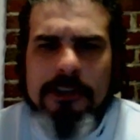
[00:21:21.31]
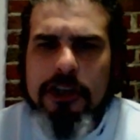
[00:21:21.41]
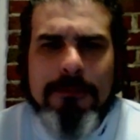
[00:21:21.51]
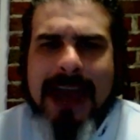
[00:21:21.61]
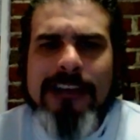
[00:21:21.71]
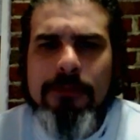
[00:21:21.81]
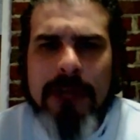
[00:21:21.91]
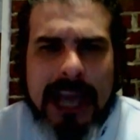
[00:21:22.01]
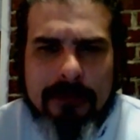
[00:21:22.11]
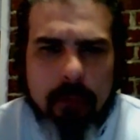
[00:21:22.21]
does mass
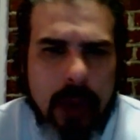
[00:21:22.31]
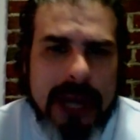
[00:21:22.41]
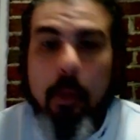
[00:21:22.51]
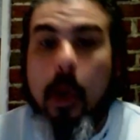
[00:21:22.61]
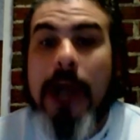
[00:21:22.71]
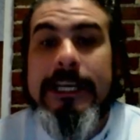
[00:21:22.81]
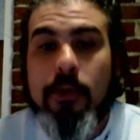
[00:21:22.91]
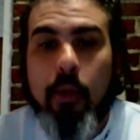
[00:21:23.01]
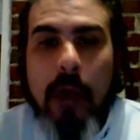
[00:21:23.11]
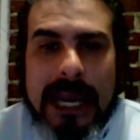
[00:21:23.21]
really have weight? What
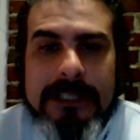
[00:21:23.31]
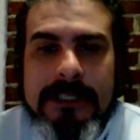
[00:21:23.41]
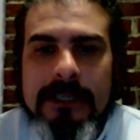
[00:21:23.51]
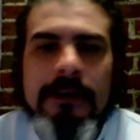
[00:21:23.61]
is weight?